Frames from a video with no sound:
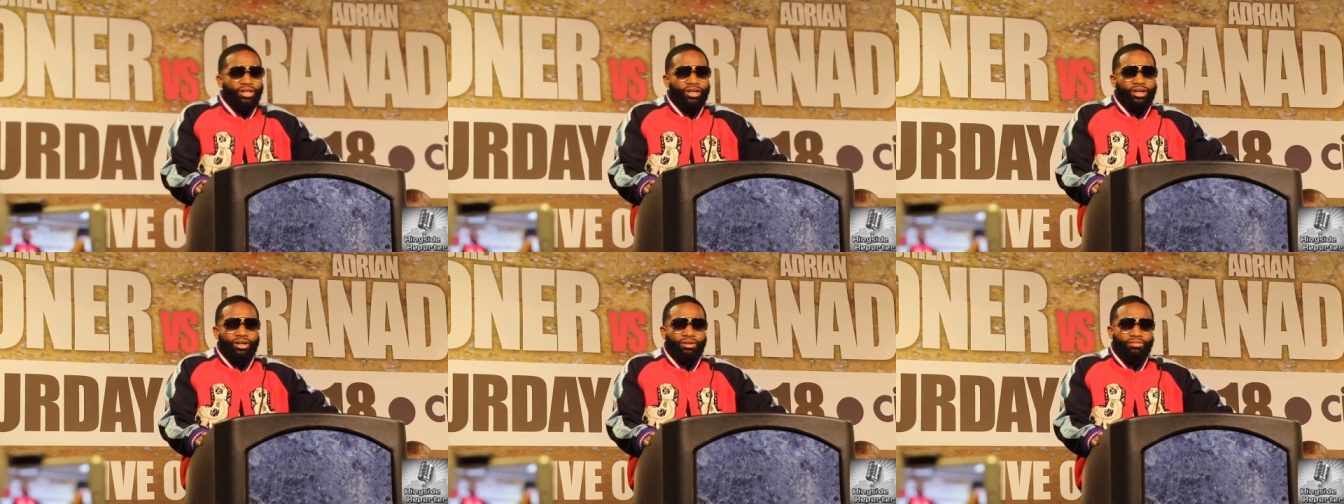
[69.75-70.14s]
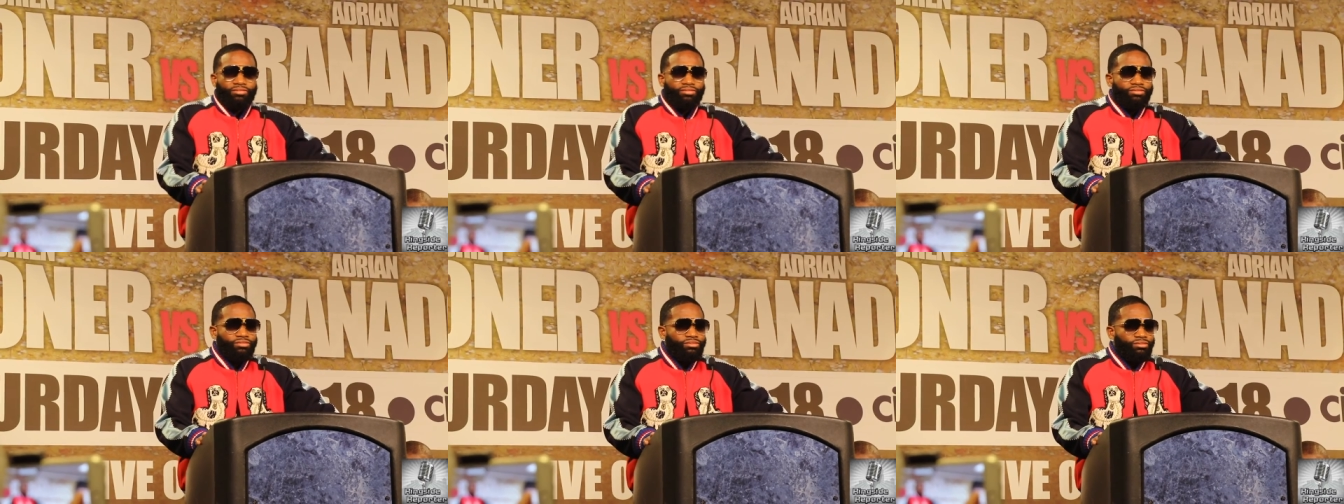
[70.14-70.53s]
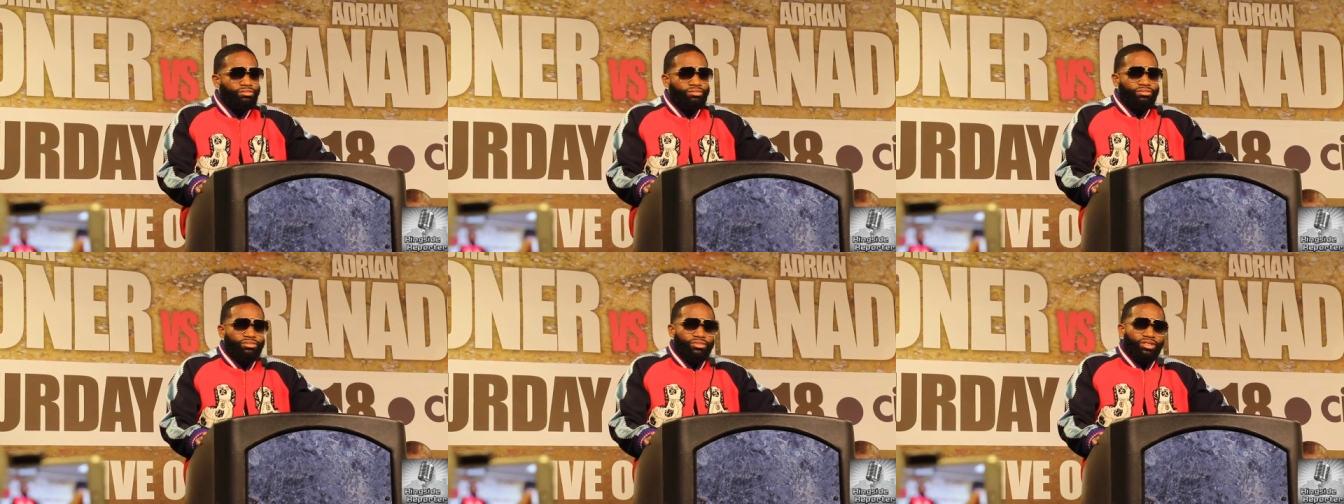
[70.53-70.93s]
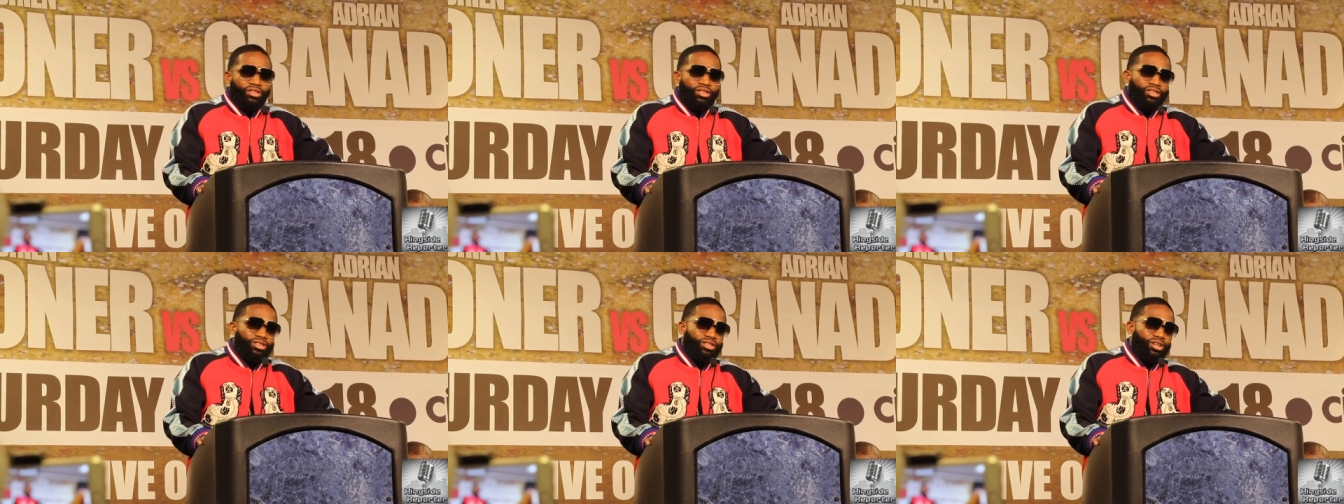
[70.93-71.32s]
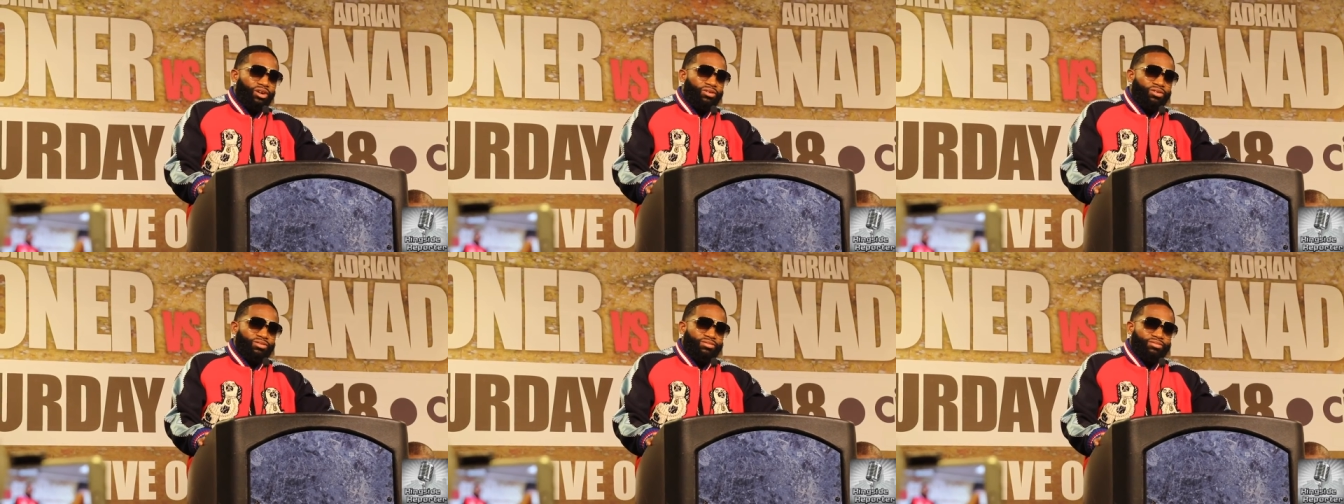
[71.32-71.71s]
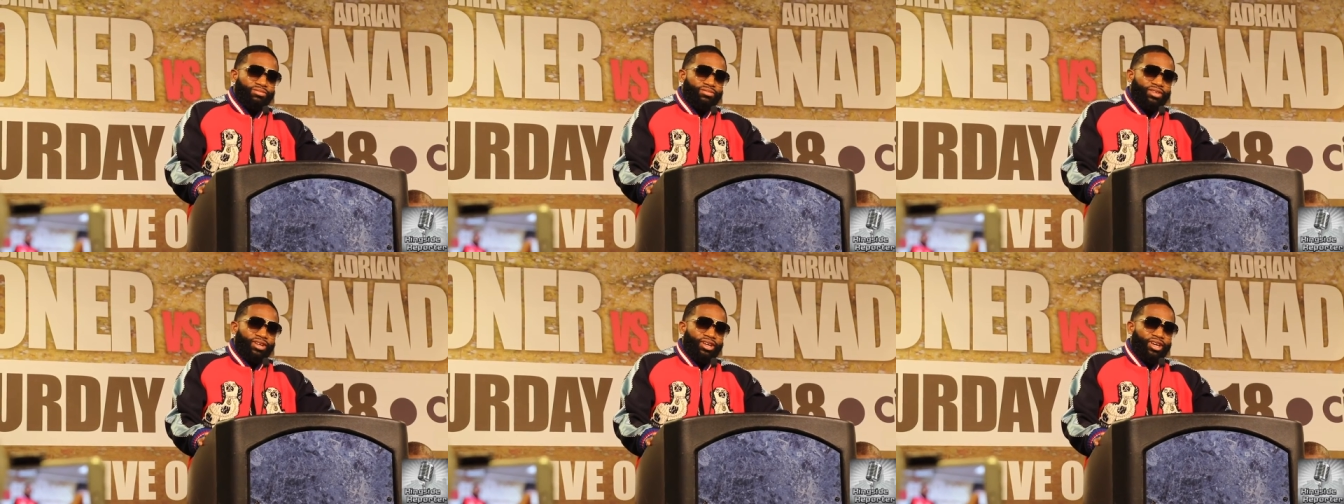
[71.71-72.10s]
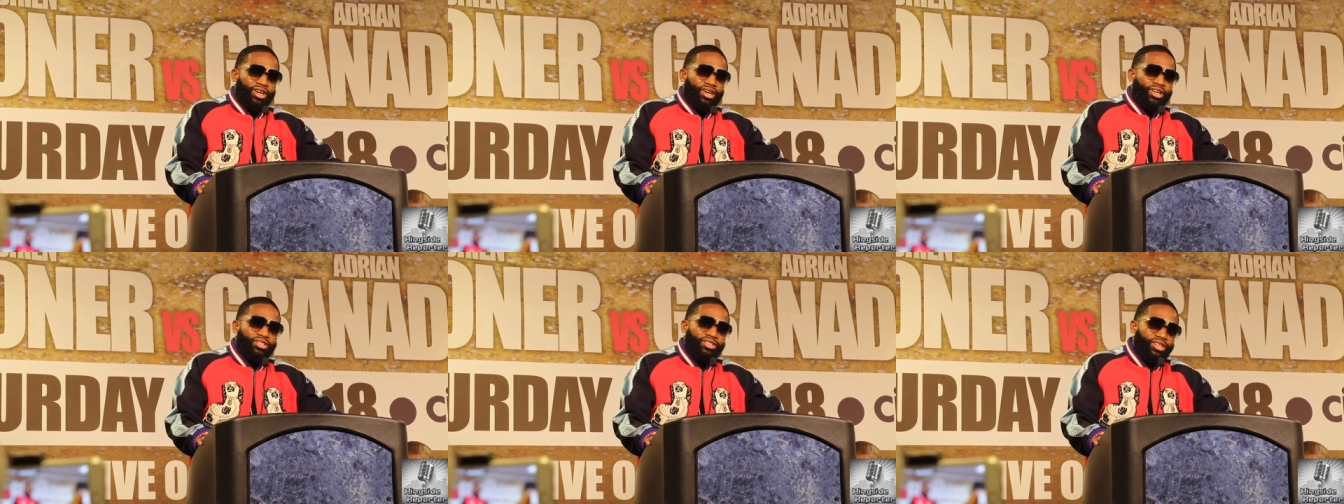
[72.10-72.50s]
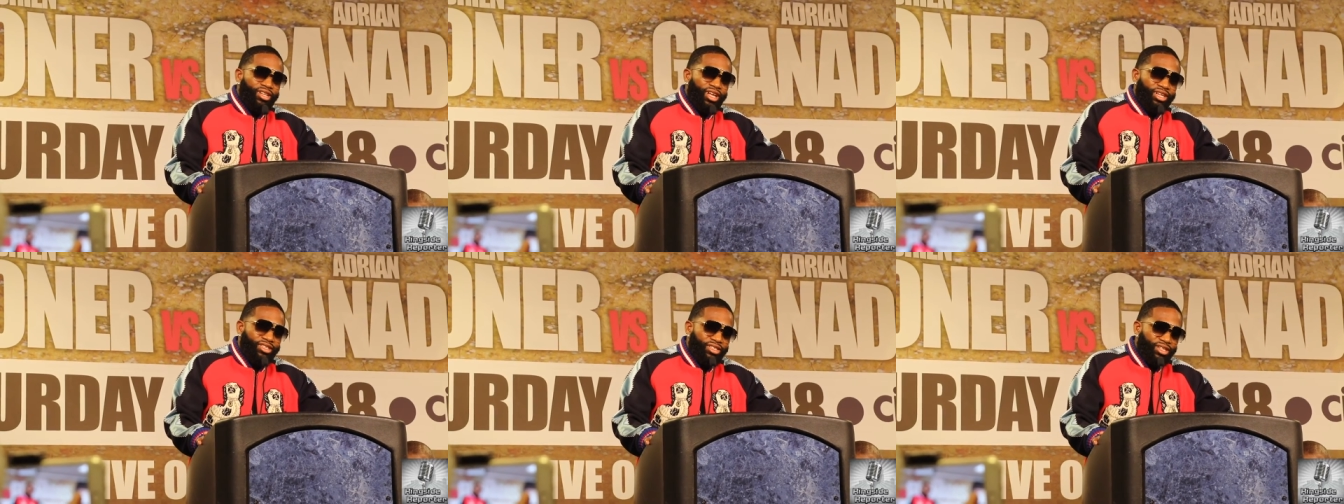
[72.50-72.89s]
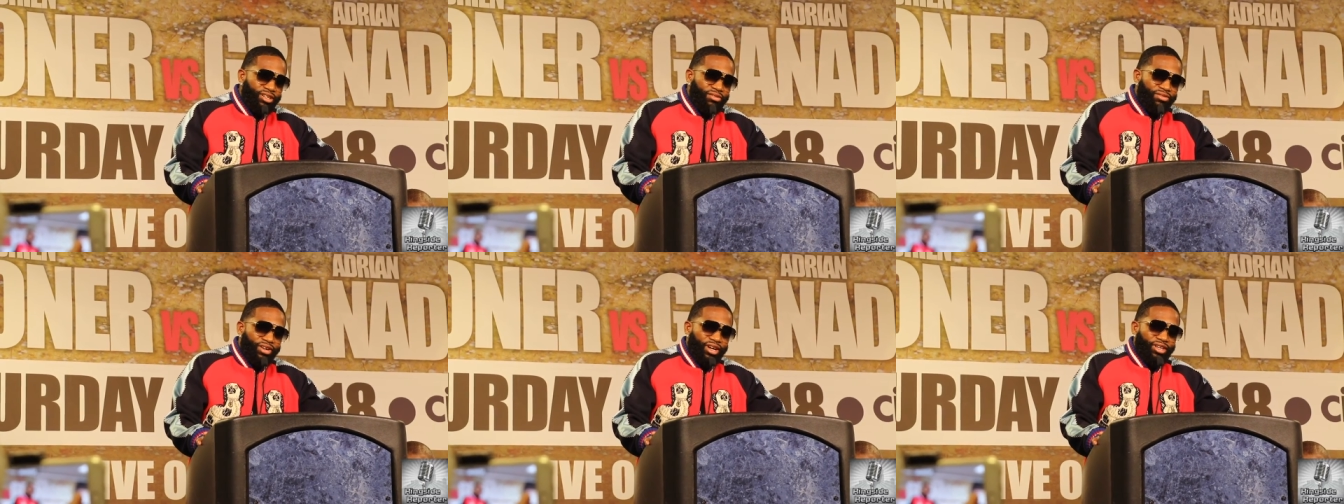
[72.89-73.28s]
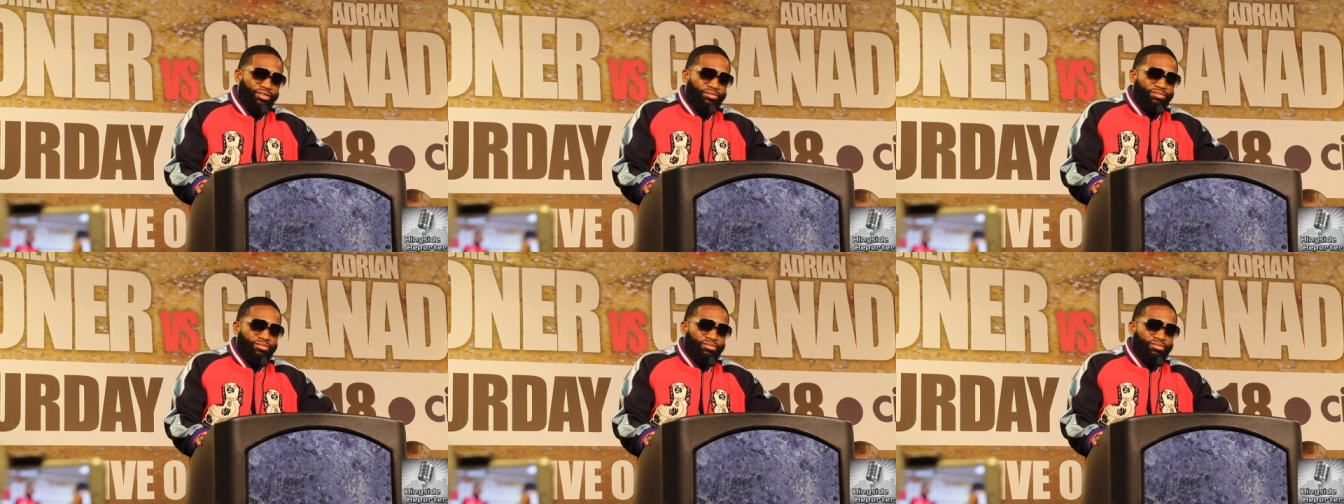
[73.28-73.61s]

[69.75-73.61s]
Um, you know, until I see the fight,